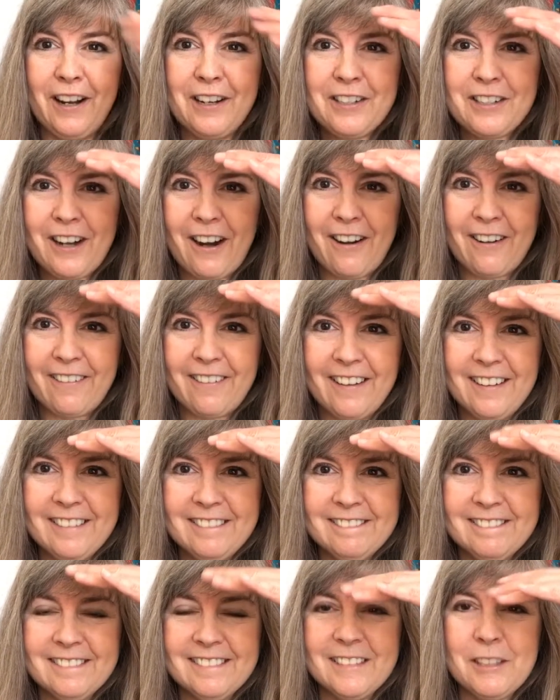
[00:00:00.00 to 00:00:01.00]
chakra
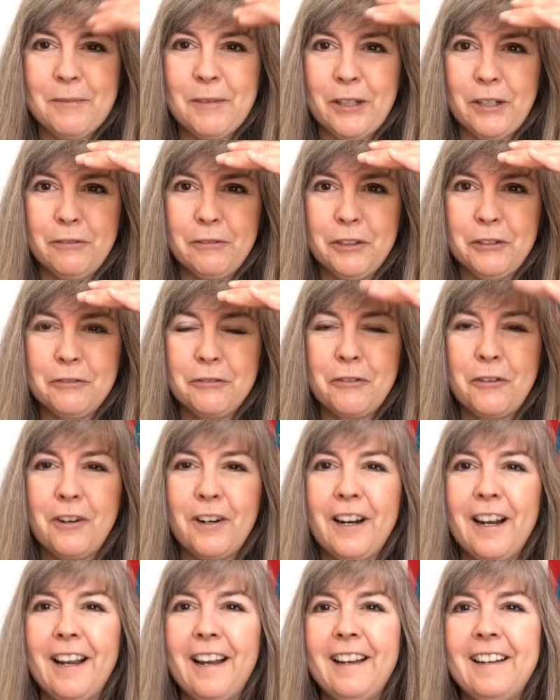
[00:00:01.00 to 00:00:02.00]
in the middle of your
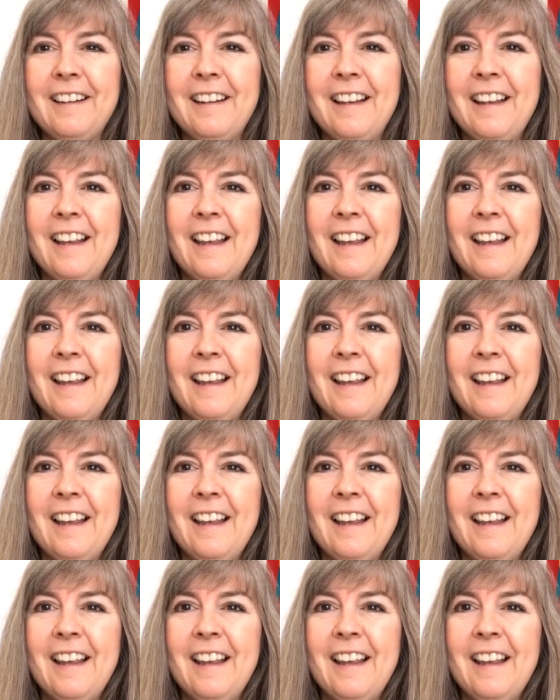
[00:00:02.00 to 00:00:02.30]
forehead